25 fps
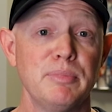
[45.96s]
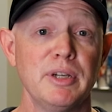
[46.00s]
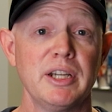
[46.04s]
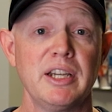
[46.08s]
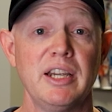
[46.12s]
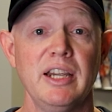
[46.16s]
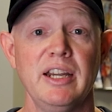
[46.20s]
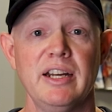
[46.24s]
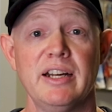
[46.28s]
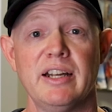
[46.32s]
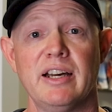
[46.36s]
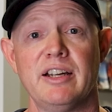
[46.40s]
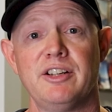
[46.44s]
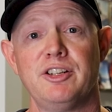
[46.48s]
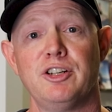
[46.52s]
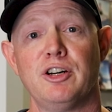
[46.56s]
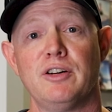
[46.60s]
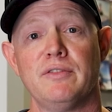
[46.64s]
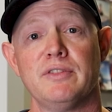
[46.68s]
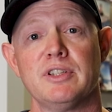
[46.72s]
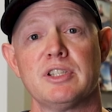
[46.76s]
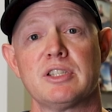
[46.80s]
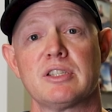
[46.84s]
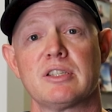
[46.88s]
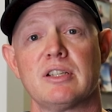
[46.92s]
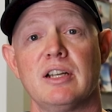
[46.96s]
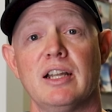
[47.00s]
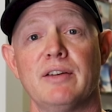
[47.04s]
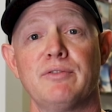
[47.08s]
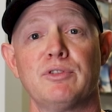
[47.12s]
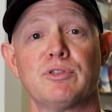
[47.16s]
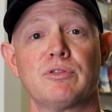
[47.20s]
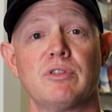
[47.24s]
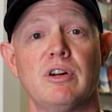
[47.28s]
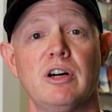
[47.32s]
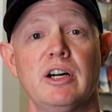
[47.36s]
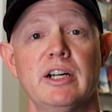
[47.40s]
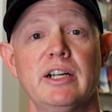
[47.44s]
beginner, novice
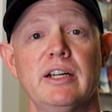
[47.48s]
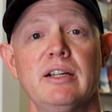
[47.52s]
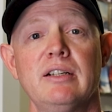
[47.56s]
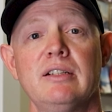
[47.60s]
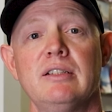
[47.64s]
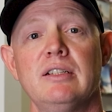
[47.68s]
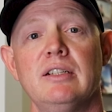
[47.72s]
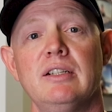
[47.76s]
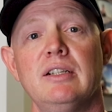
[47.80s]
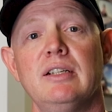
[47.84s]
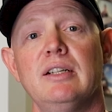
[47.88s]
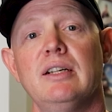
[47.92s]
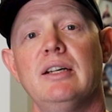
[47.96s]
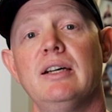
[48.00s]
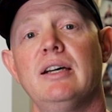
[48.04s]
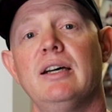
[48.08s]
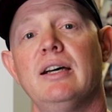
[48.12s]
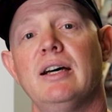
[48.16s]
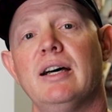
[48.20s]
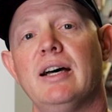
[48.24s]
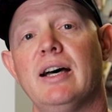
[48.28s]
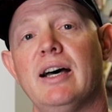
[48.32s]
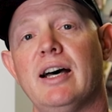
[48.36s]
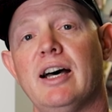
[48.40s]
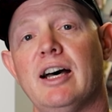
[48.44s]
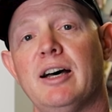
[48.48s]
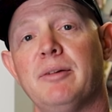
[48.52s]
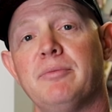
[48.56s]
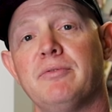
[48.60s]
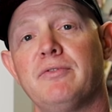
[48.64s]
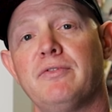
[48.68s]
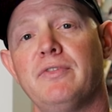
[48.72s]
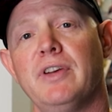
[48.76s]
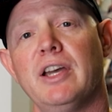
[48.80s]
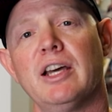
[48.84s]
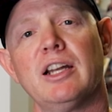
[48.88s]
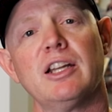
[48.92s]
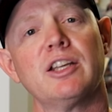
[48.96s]
level rider,
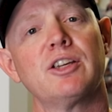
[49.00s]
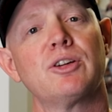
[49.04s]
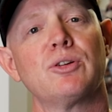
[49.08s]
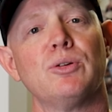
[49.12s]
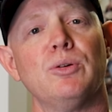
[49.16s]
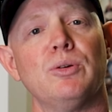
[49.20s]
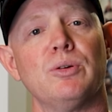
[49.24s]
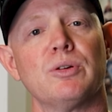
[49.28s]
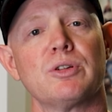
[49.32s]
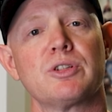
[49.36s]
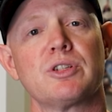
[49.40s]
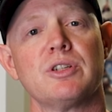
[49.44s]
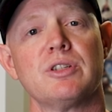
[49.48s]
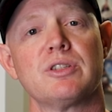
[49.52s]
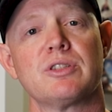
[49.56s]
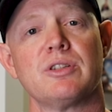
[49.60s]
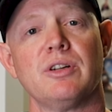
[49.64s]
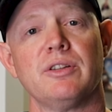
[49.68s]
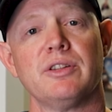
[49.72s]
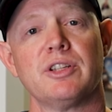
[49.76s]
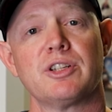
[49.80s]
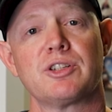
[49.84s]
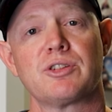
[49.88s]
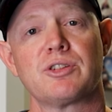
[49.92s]
fairly cautious on the